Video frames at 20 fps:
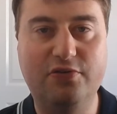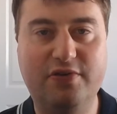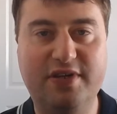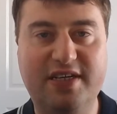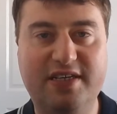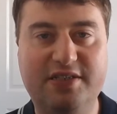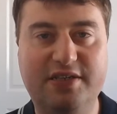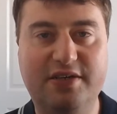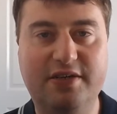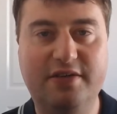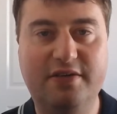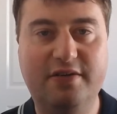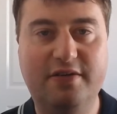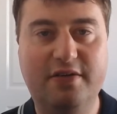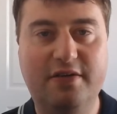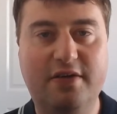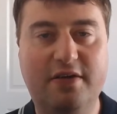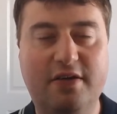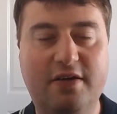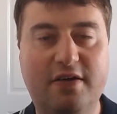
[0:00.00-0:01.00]
need to
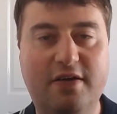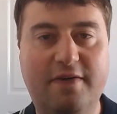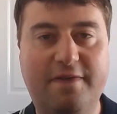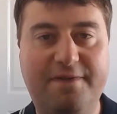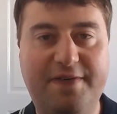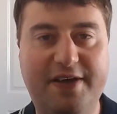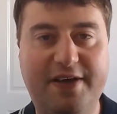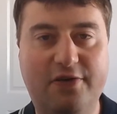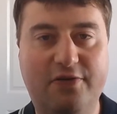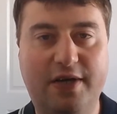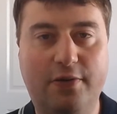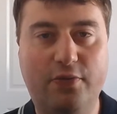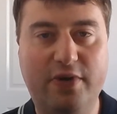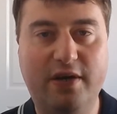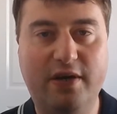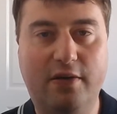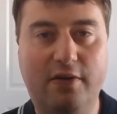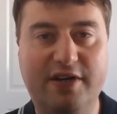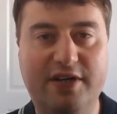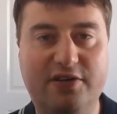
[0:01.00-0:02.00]
feel that we
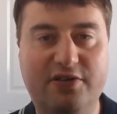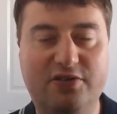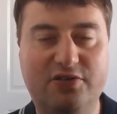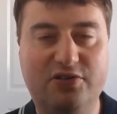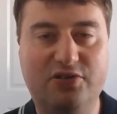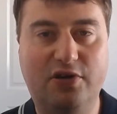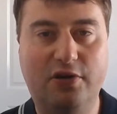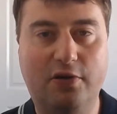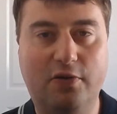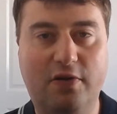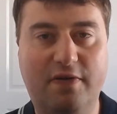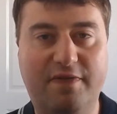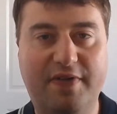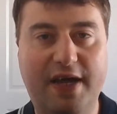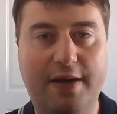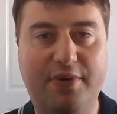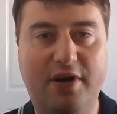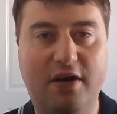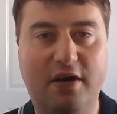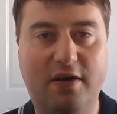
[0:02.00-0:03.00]
are in control of
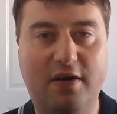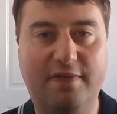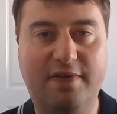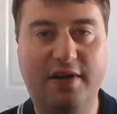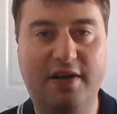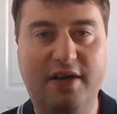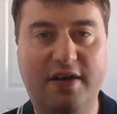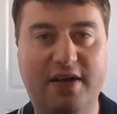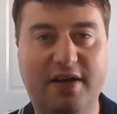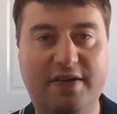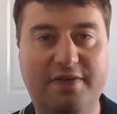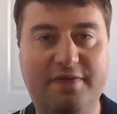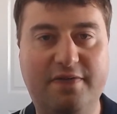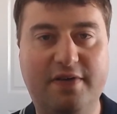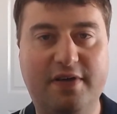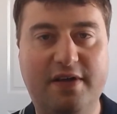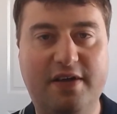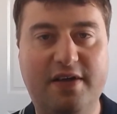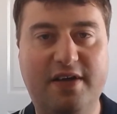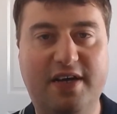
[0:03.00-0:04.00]
that part of our life,
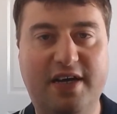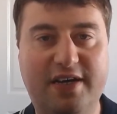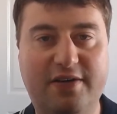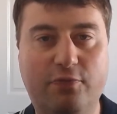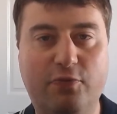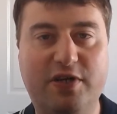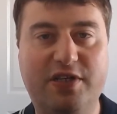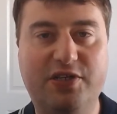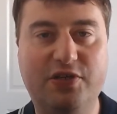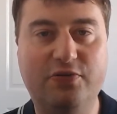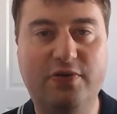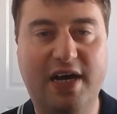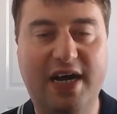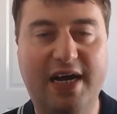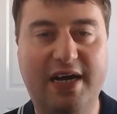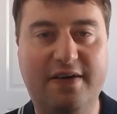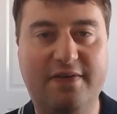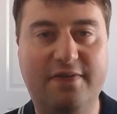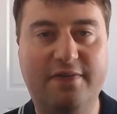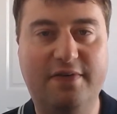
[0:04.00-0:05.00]
and we do
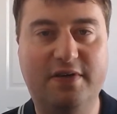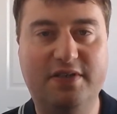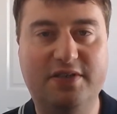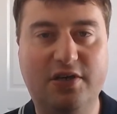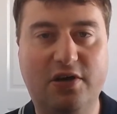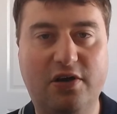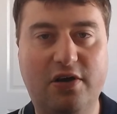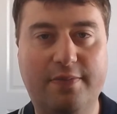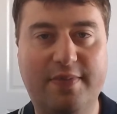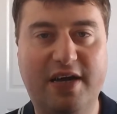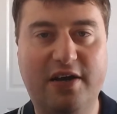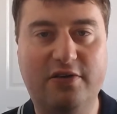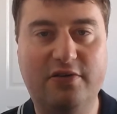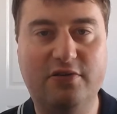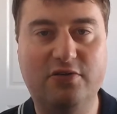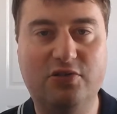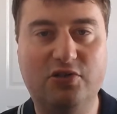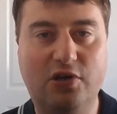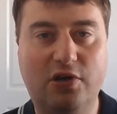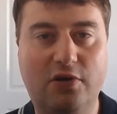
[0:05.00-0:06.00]
have a certain amount of
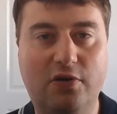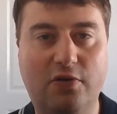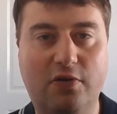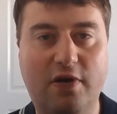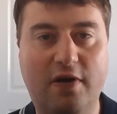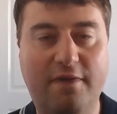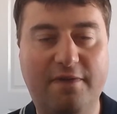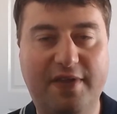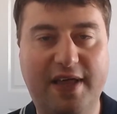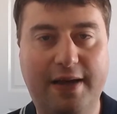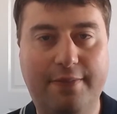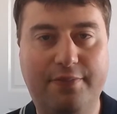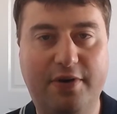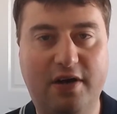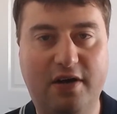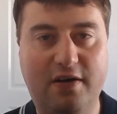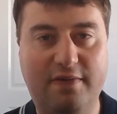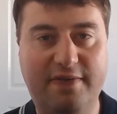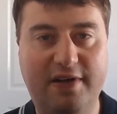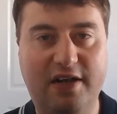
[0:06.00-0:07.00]
control of that
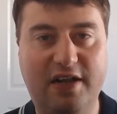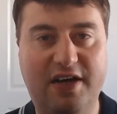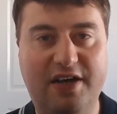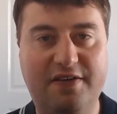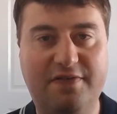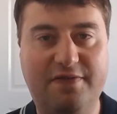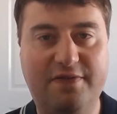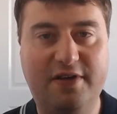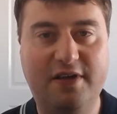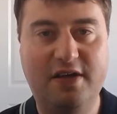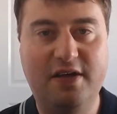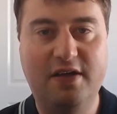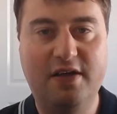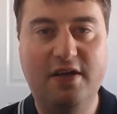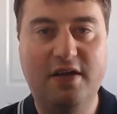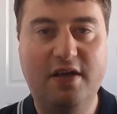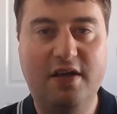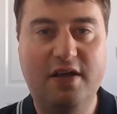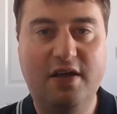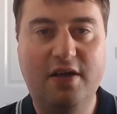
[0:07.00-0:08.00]
part of our life.
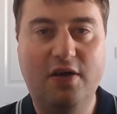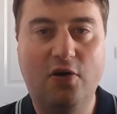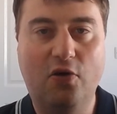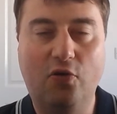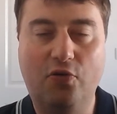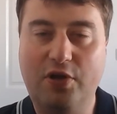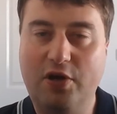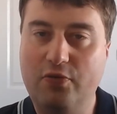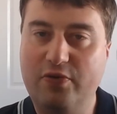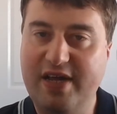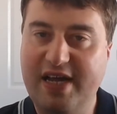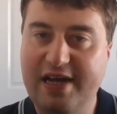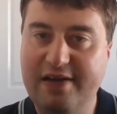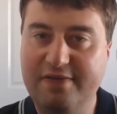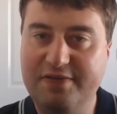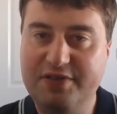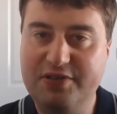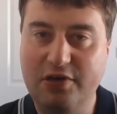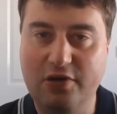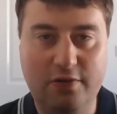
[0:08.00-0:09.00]
Although we
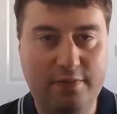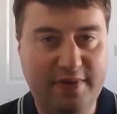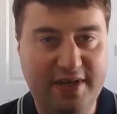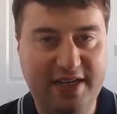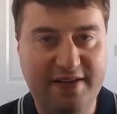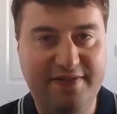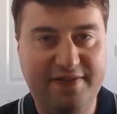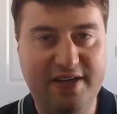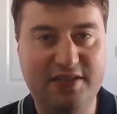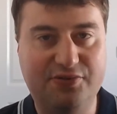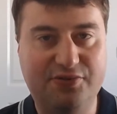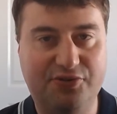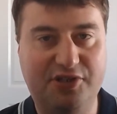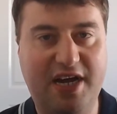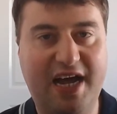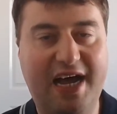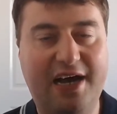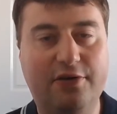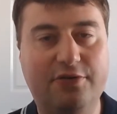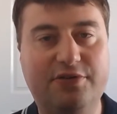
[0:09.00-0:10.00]
have so many things which
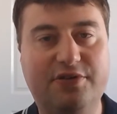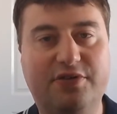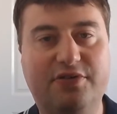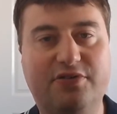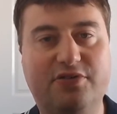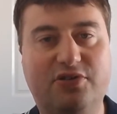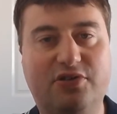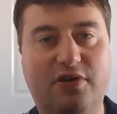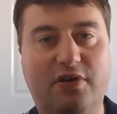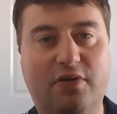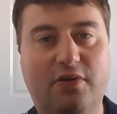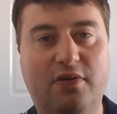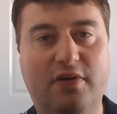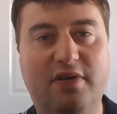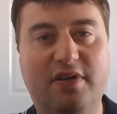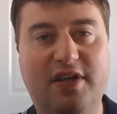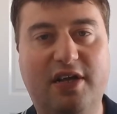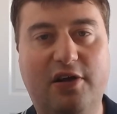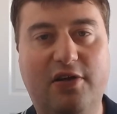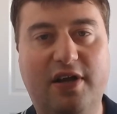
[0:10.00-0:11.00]
are out of control
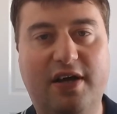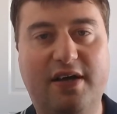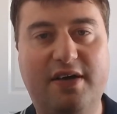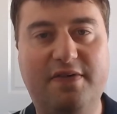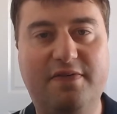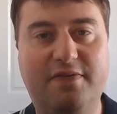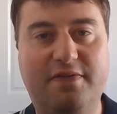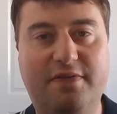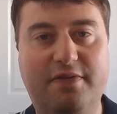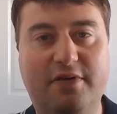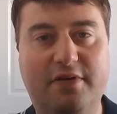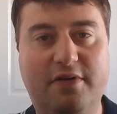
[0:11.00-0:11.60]
in our life,